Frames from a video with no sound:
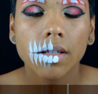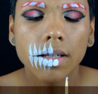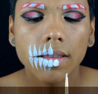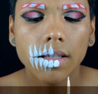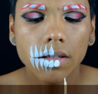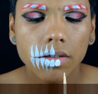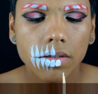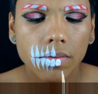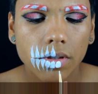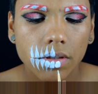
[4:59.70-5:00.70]
Then you just
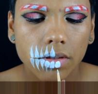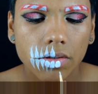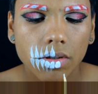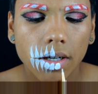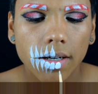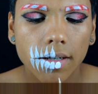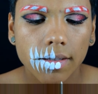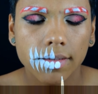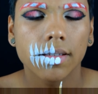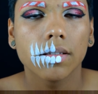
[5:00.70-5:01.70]
want to draw
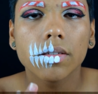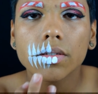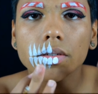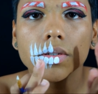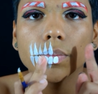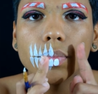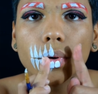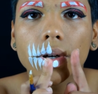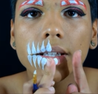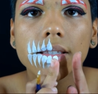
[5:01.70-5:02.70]
the little
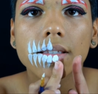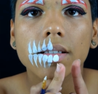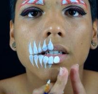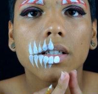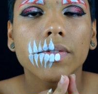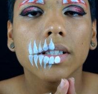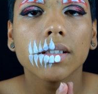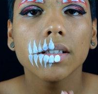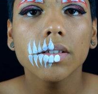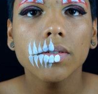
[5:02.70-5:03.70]
points curving a little